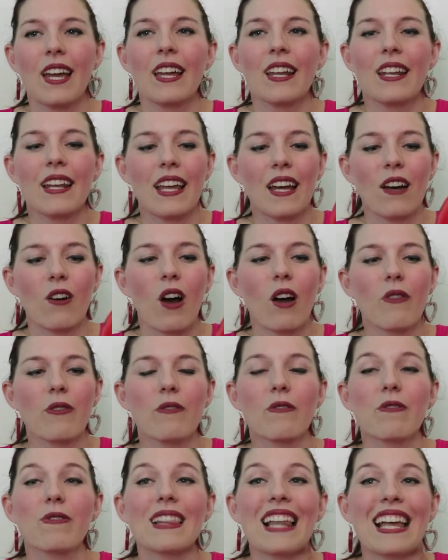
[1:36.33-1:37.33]
Now I've
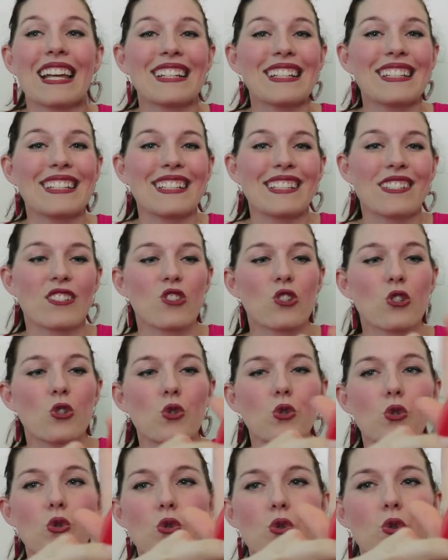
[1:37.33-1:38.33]
inflated it
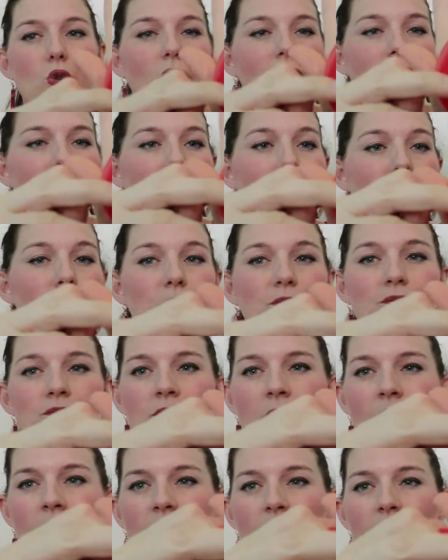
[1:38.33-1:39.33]
to, um,
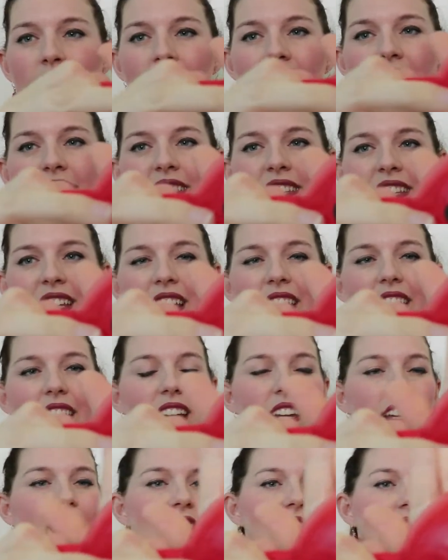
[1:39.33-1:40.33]
if you can see
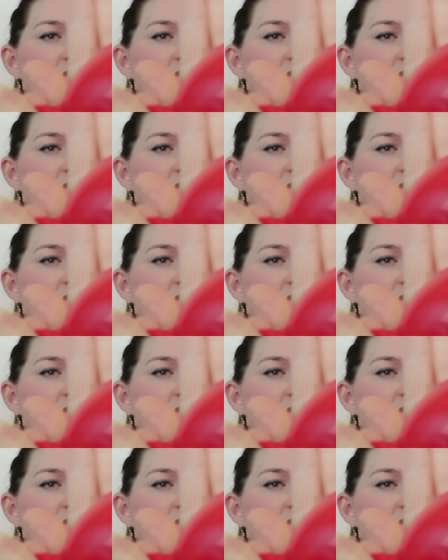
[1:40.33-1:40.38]
there,